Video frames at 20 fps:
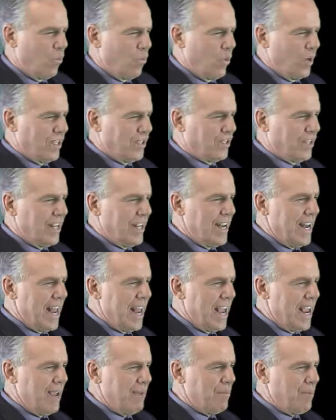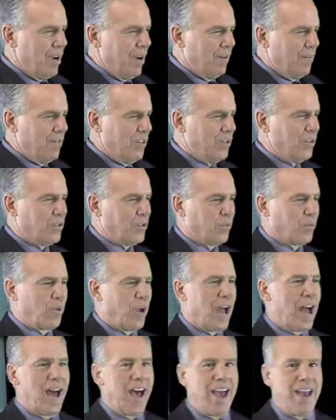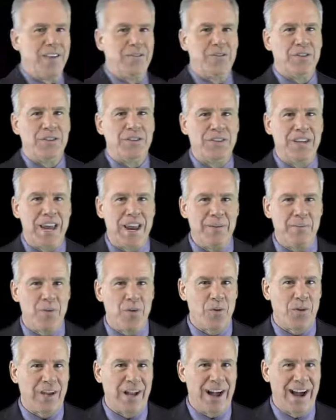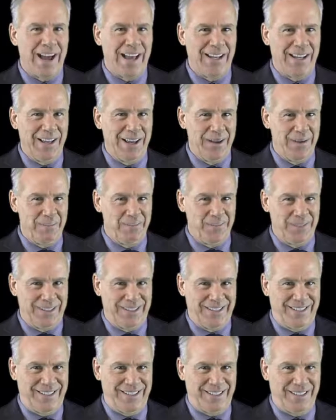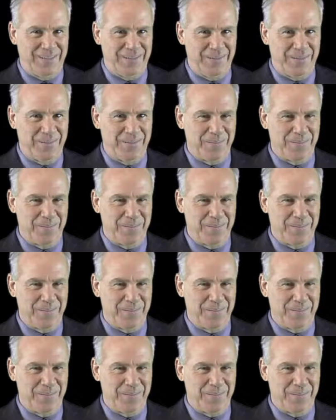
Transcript: What is the name of the derived table columns?